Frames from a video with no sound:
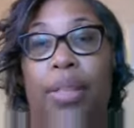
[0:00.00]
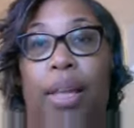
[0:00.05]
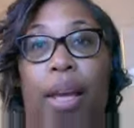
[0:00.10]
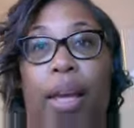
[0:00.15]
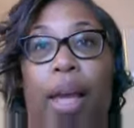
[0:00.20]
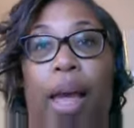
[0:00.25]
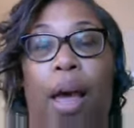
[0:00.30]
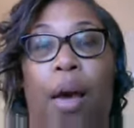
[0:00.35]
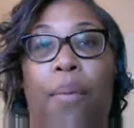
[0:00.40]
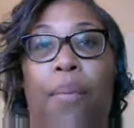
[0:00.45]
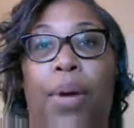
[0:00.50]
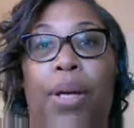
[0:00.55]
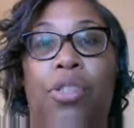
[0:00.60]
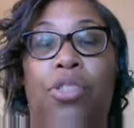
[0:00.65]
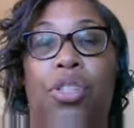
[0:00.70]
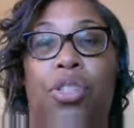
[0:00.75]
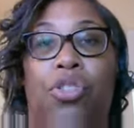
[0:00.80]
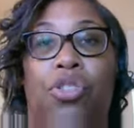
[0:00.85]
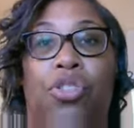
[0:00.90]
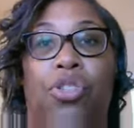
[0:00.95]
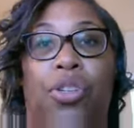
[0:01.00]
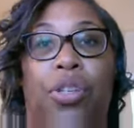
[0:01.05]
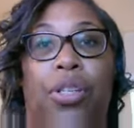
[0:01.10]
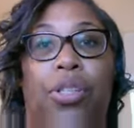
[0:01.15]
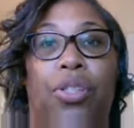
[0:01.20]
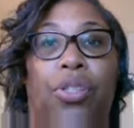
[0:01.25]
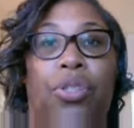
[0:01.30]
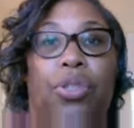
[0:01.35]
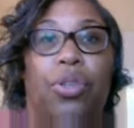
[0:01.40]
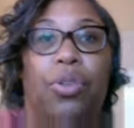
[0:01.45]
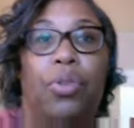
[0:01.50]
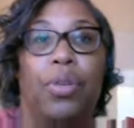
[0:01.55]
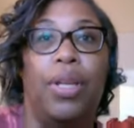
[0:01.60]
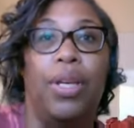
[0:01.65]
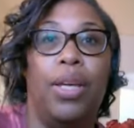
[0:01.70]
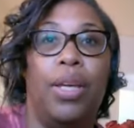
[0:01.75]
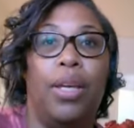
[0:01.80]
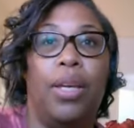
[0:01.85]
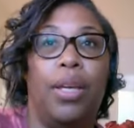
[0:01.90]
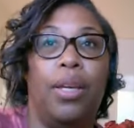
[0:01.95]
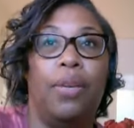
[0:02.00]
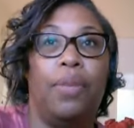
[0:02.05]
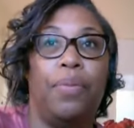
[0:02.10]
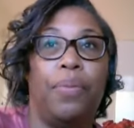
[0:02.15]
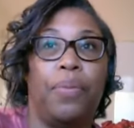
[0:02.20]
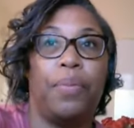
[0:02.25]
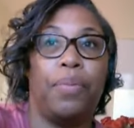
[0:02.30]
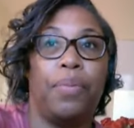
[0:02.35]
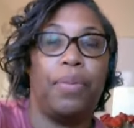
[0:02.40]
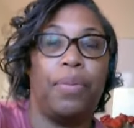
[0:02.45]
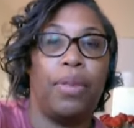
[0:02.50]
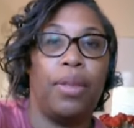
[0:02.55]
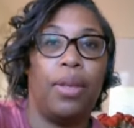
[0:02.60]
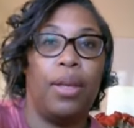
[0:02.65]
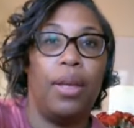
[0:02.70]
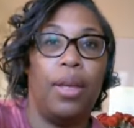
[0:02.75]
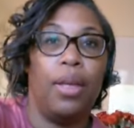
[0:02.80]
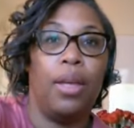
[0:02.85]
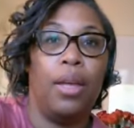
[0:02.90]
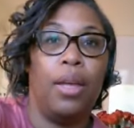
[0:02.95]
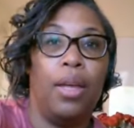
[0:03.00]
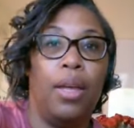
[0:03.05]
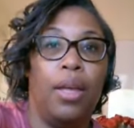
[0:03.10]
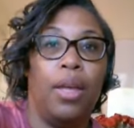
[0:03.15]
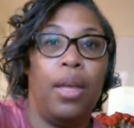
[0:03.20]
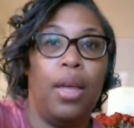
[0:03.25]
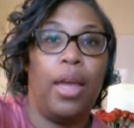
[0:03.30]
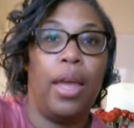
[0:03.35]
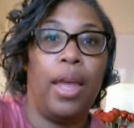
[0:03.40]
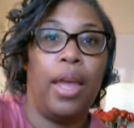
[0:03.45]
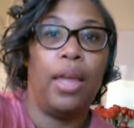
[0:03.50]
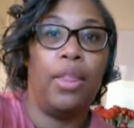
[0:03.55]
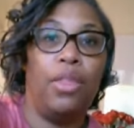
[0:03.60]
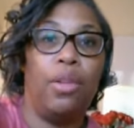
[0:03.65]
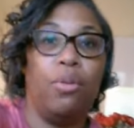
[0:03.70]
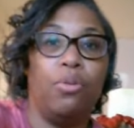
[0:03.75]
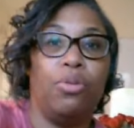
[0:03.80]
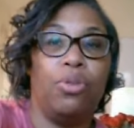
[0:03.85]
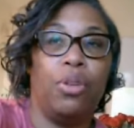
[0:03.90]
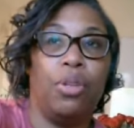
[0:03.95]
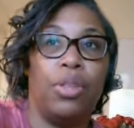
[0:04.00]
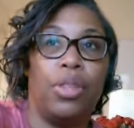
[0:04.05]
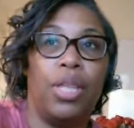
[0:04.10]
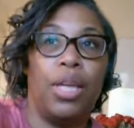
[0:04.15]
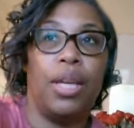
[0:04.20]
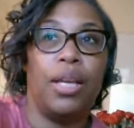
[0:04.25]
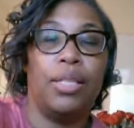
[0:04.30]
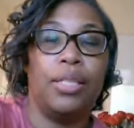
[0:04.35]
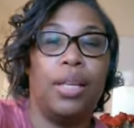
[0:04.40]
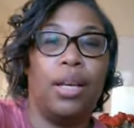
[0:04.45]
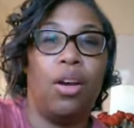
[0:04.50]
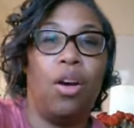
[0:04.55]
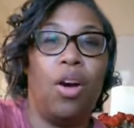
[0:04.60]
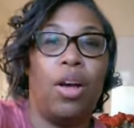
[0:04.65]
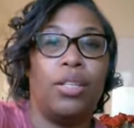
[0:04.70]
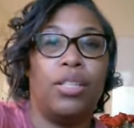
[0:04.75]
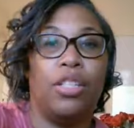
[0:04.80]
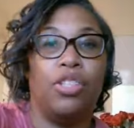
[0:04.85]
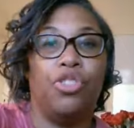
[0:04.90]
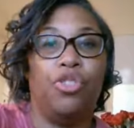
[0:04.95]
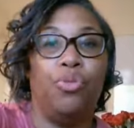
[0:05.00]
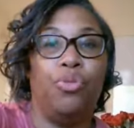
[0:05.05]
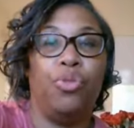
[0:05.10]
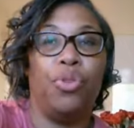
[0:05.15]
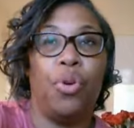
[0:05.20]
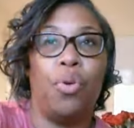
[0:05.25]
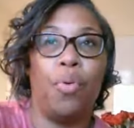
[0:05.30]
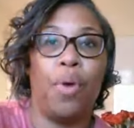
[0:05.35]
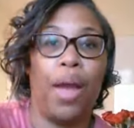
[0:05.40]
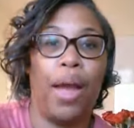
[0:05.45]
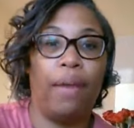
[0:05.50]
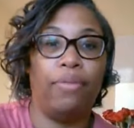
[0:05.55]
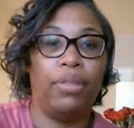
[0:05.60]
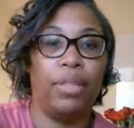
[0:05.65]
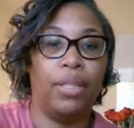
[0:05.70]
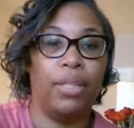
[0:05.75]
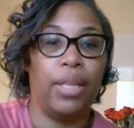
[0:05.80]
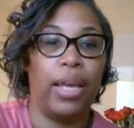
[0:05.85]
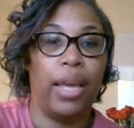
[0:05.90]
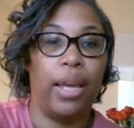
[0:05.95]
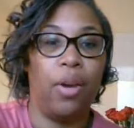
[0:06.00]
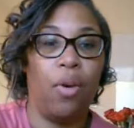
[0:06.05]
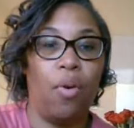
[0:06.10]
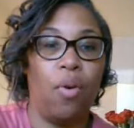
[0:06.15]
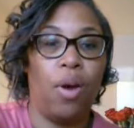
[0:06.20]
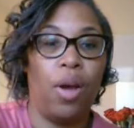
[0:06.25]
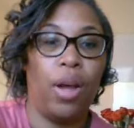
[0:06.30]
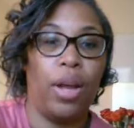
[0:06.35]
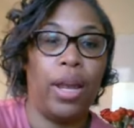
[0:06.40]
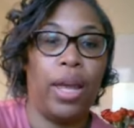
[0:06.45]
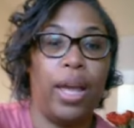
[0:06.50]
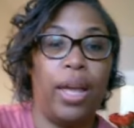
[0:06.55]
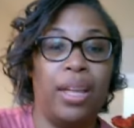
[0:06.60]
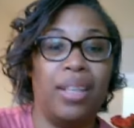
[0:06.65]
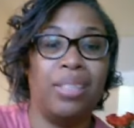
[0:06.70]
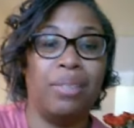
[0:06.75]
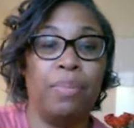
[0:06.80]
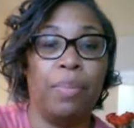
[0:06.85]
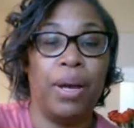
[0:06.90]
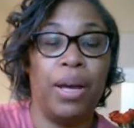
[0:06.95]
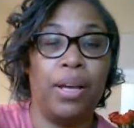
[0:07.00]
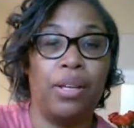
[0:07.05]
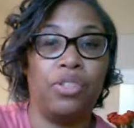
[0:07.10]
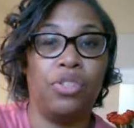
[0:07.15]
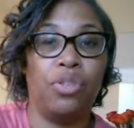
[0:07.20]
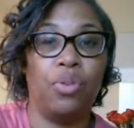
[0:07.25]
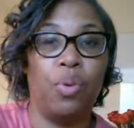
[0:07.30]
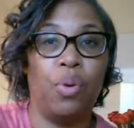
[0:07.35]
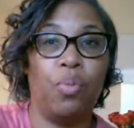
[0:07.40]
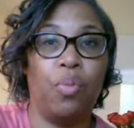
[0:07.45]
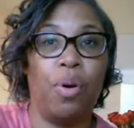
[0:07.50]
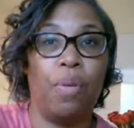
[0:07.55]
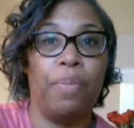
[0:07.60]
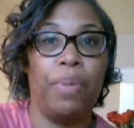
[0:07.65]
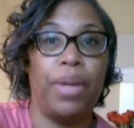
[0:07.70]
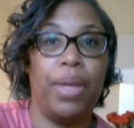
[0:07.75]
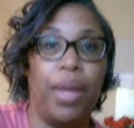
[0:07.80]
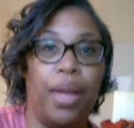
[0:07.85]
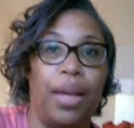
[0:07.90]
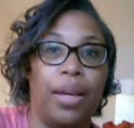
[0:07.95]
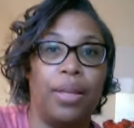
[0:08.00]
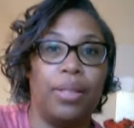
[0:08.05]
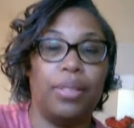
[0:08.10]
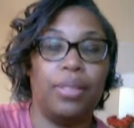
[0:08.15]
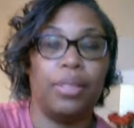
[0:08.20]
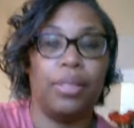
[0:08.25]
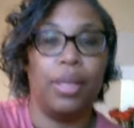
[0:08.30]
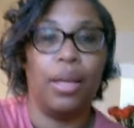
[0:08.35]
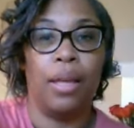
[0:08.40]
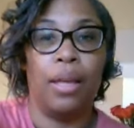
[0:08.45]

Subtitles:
Like, how much insurance do you need? And those are things and costs that you don't have to take on as much, so it won't be as